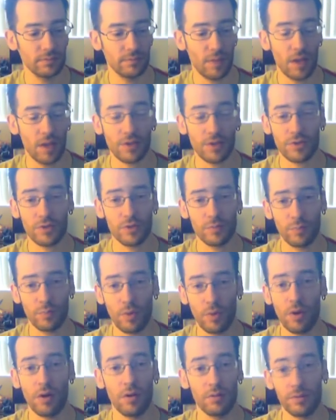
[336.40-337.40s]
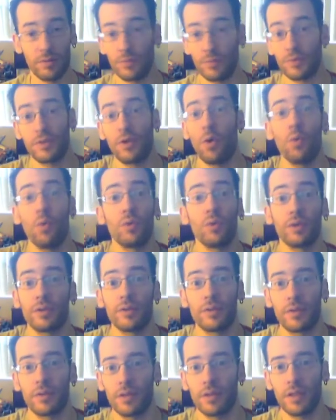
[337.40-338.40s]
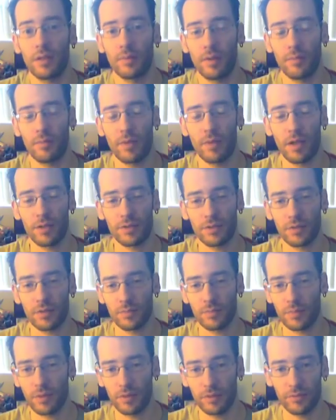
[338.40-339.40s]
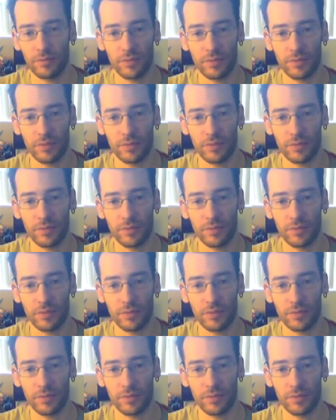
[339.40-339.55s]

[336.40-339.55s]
Monster's Ball. He was the only good thing about Monster's Ball.